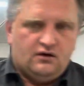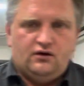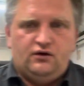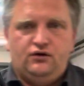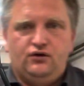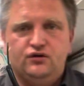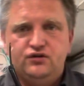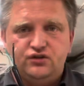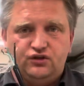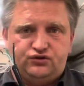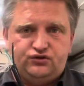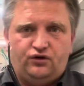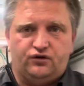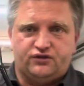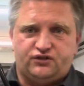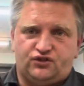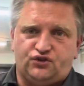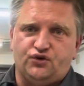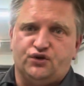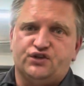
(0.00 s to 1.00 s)
Use your torque
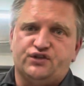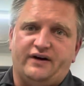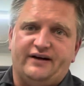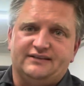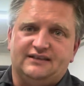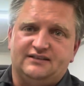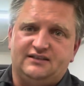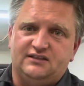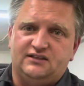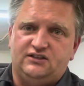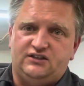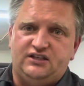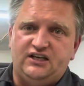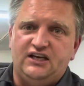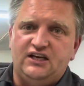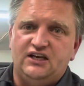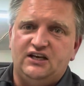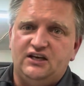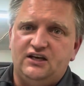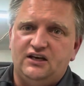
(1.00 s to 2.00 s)
screwdriver. This is
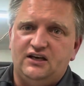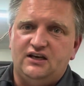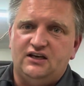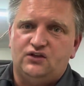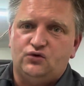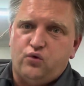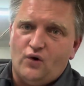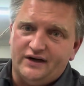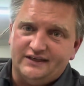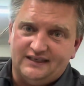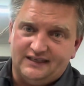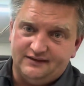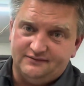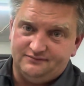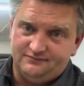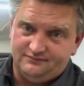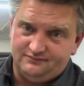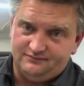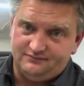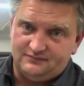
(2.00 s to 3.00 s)
T20,
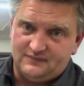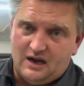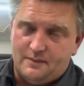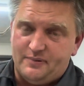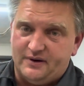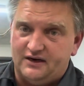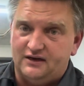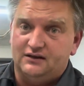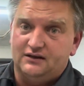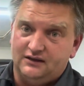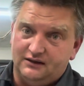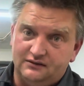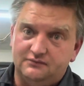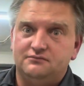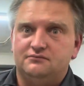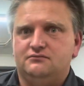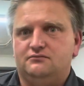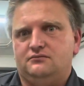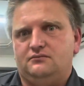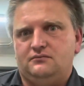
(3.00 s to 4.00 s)
apparently.
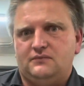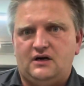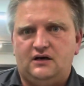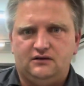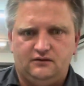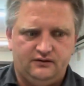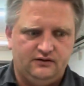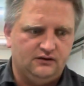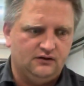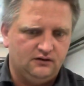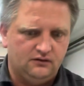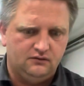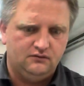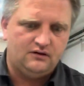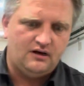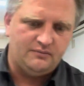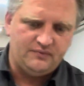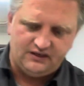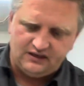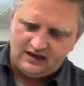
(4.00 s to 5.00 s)
You know,
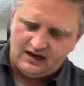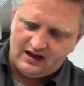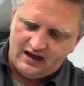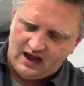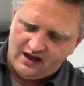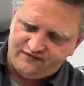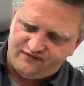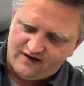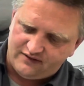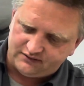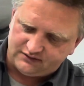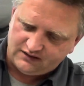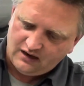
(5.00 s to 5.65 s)
I mean, I found it the